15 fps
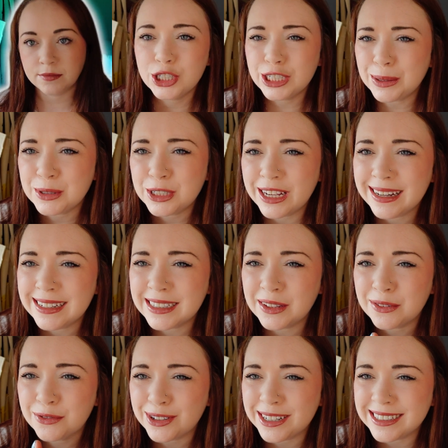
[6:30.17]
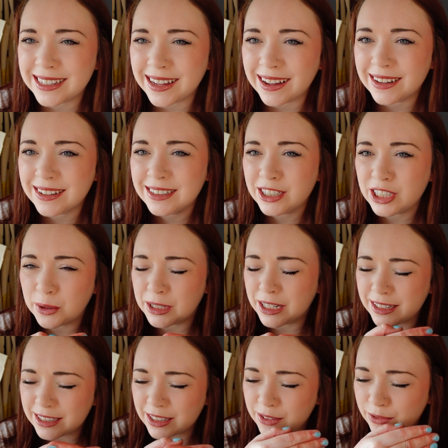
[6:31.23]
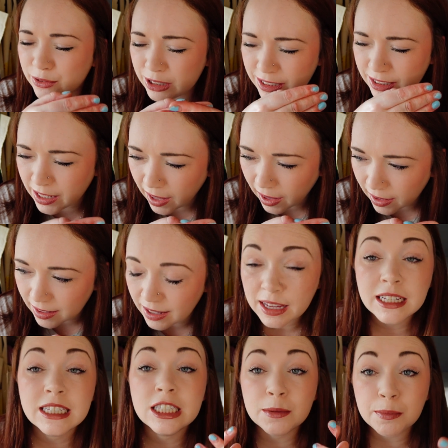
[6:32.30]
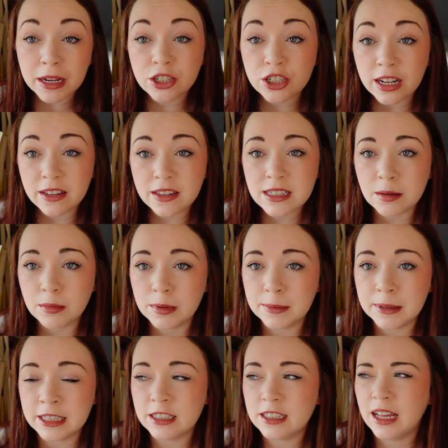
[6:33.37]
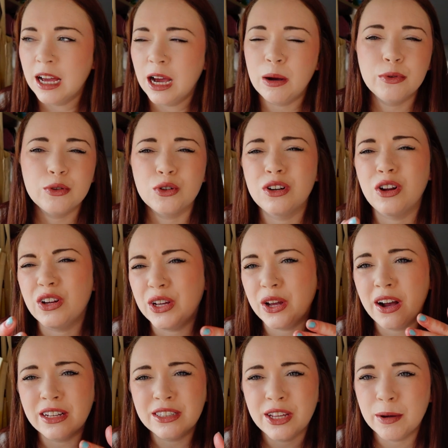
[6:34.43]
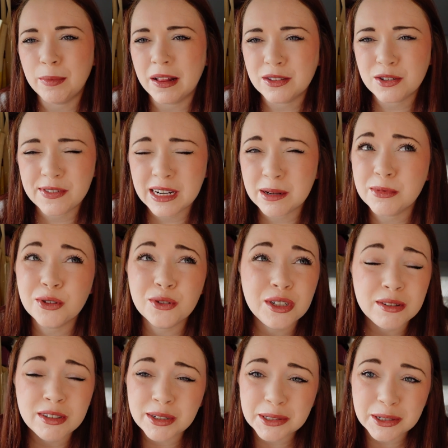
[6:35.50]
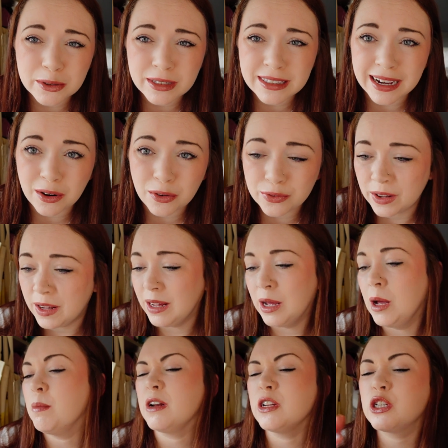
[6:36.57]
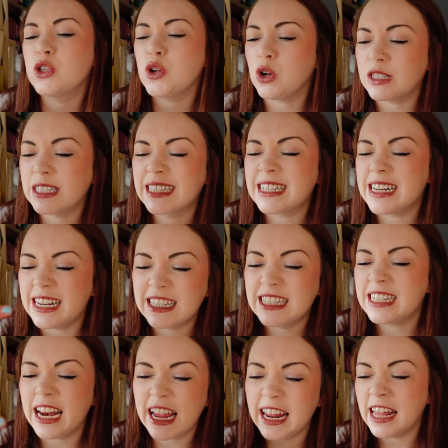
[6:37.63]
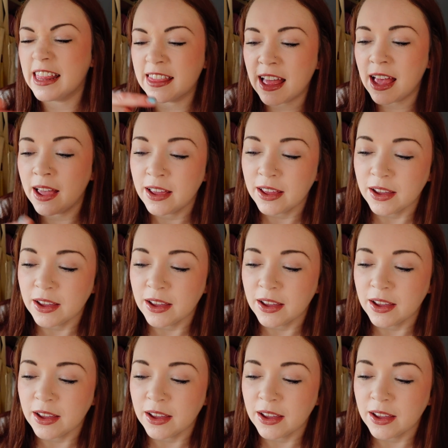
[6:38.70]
Shower jellies in the freezer. Shower jellies in the freezer, especially in the summer months. I'm sure a lot of you guys know about this already. I'm sure you do it yourself, but I just thought I'd sling it in there.